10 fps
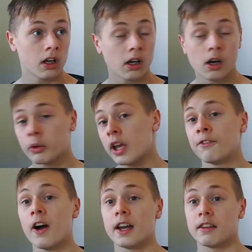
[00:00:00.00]
Okay,
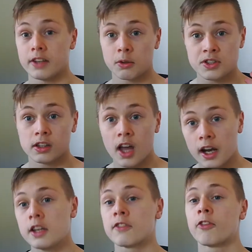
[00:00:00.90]
fine, there was a lot
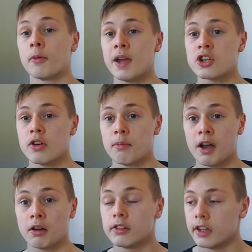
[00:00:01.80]
of information
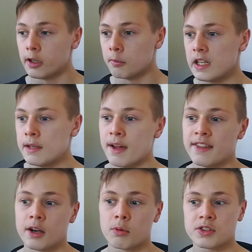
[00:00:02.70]
about Lil Peep, and
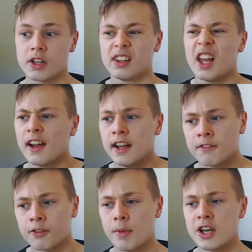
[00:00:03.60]
there was a lot of
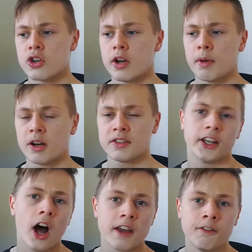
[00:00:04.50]
information about his life,